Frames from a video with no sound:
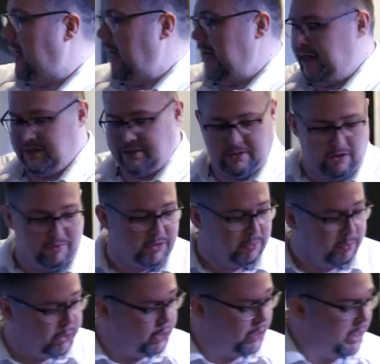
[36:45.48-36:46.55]
and obviously
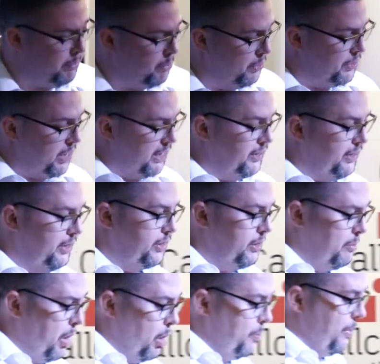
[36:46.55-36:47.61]
we should keep on testing. So
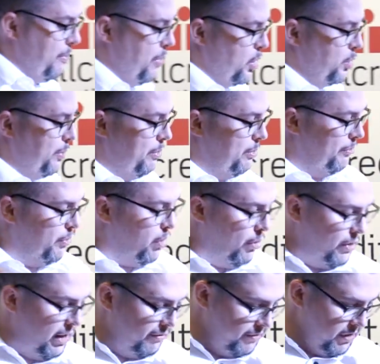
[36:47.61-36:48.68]
I'm hoping most people have got
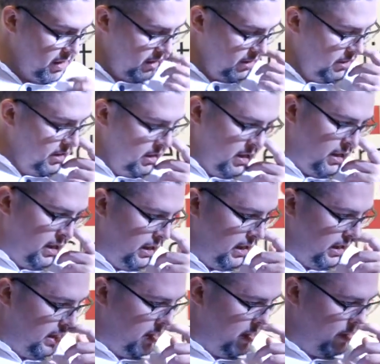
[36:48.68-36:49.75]
that far
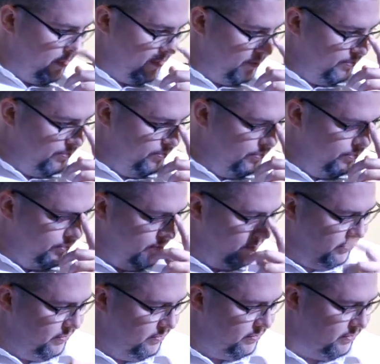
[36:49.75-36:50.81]
um,
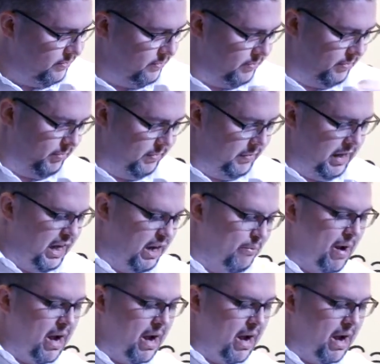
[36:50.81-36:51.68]
in a